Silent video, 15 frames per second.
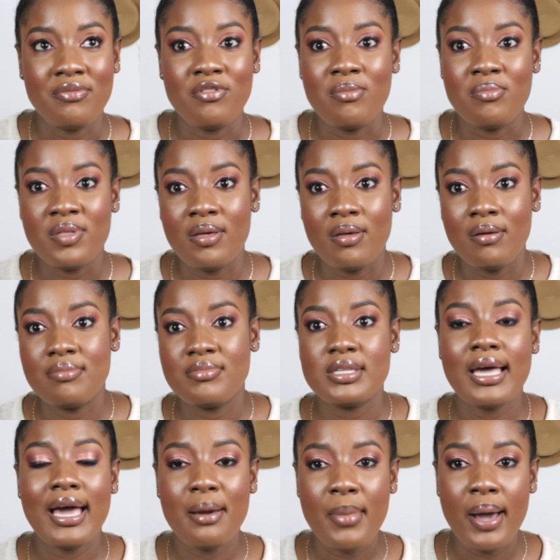from the
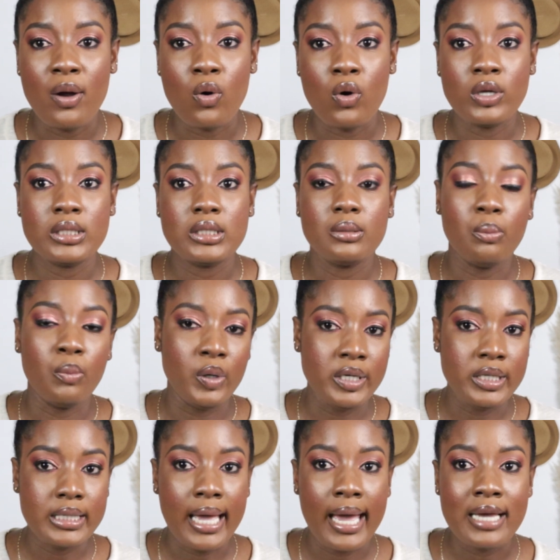time I got
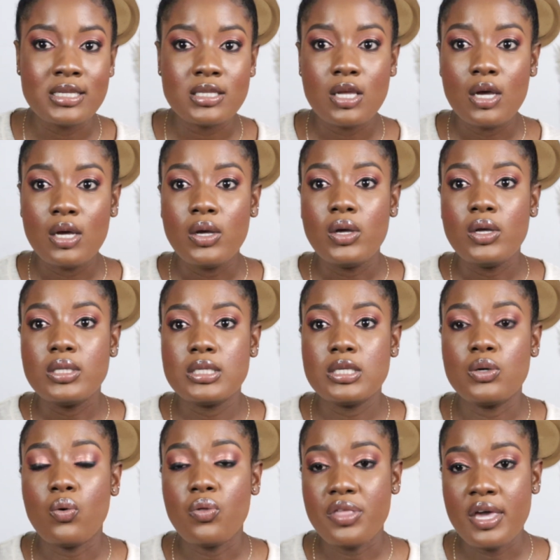monetized
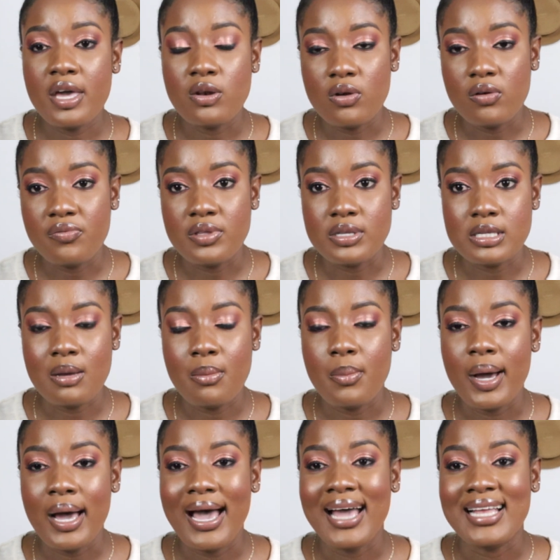till the end of
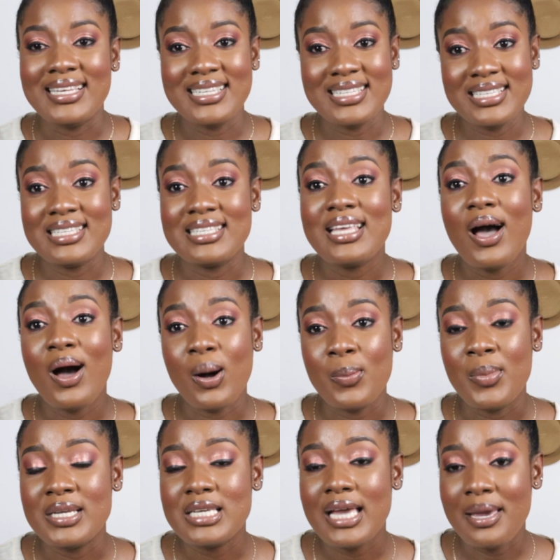December, and this is how
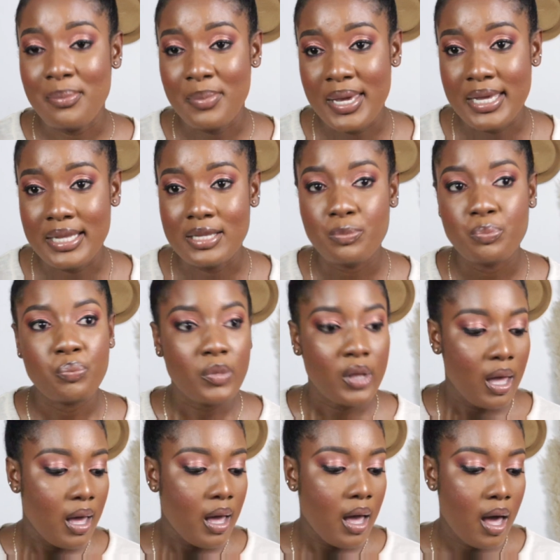much I made.
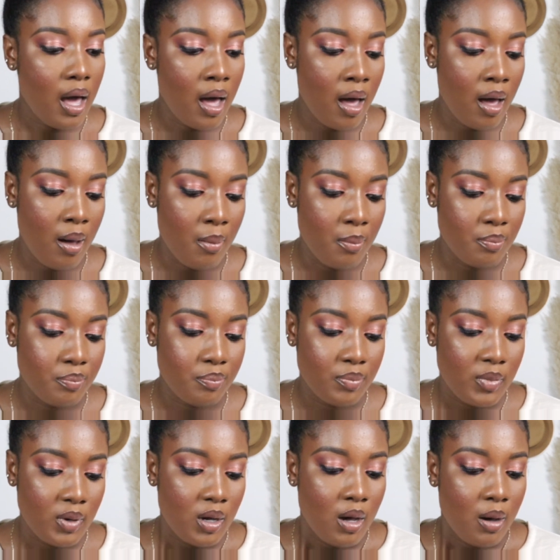Um,
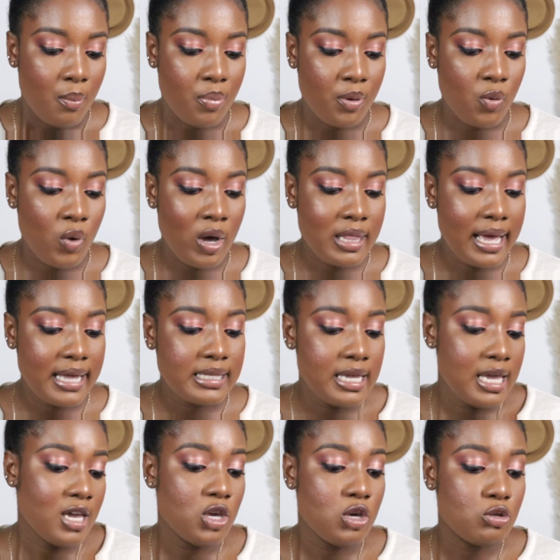but when I
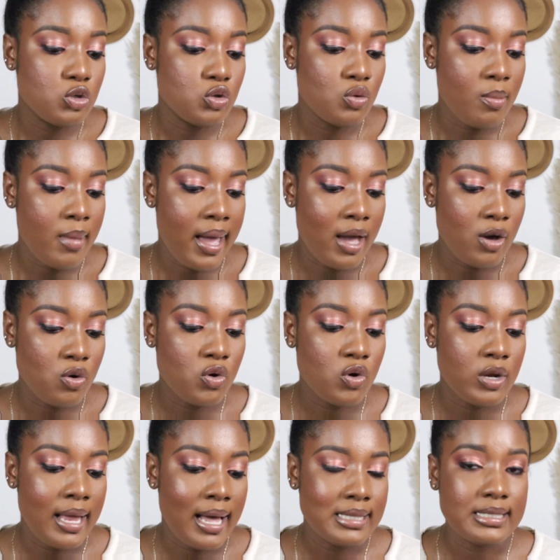take you to my
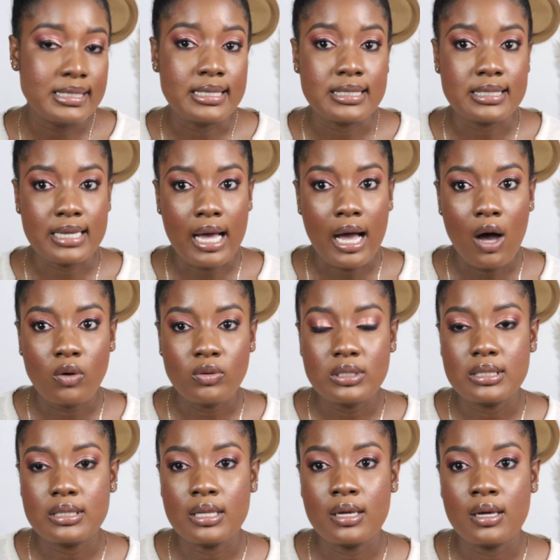Google AdSense
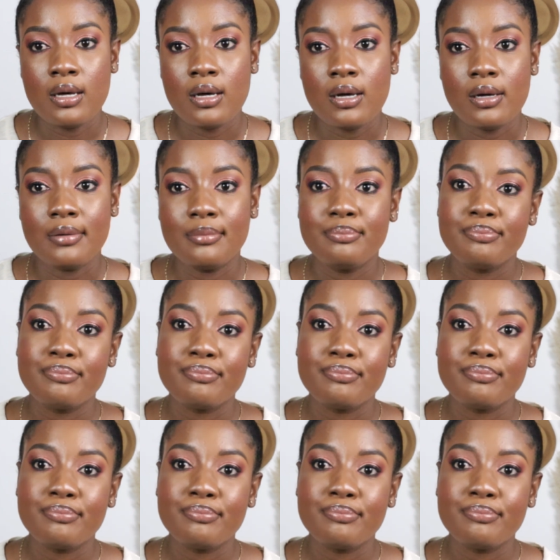account, the